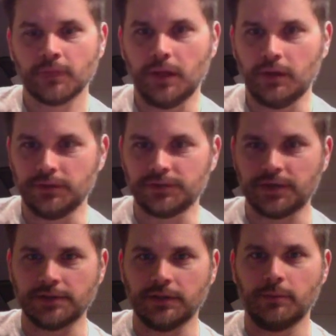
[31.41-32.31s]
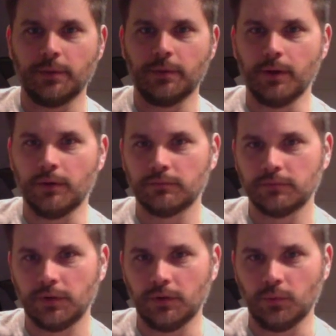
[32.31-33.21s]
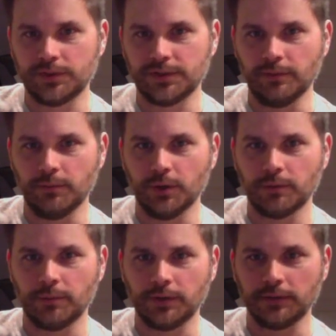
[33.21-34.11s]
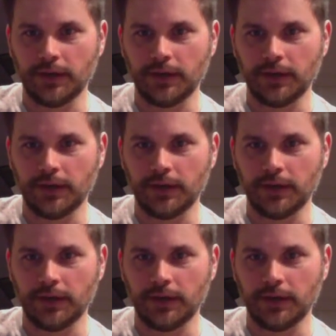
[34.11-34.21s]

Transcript: and I'll discuss a little bit about you know what's in the book but